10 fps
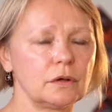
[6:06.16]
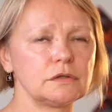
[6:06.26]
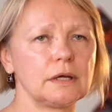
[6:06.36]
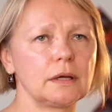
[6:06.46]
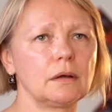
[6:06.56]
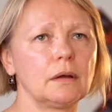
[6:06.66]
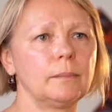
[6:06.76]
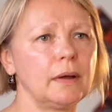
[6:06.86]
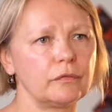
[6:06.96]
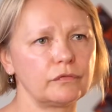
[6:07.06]
low-tech,
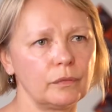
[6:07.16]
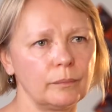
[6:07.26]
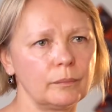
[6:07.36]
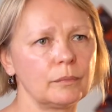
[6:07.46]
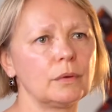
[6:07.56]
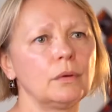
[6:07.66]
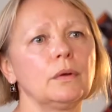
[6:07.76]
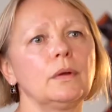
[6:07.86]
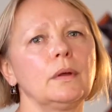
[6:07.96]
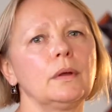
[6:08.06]
apart from
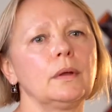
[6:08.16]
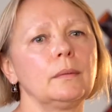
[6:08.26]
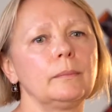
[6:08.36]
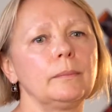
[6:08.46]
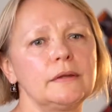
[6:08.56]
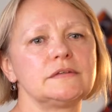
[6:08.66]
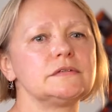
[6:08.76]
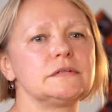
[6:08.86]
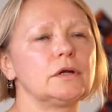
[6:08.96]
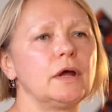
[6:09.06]

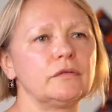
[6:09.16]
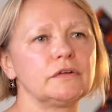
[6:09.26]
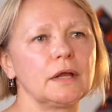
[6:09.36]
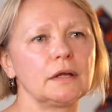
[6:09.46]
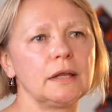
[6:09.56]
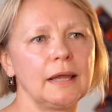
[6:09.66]
pieces that I have to get